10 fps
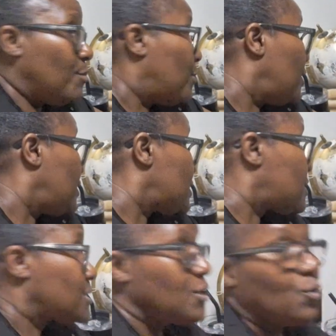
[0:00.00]
But
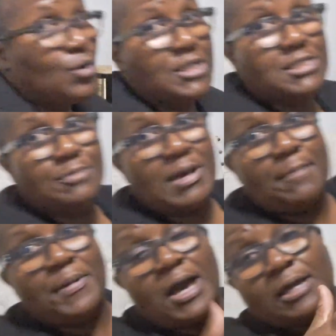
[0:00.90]
this is a what's in my
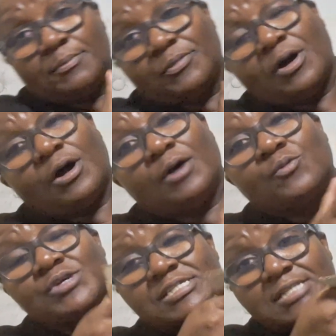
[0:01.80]
pocket,
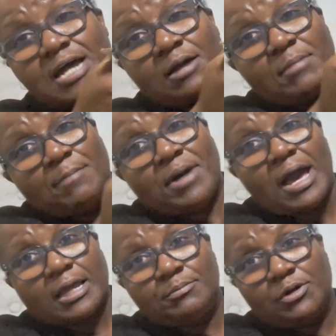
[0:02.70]
restock my
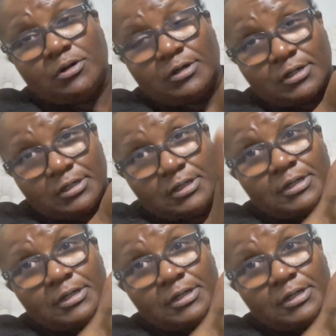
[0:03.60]
pocketbook.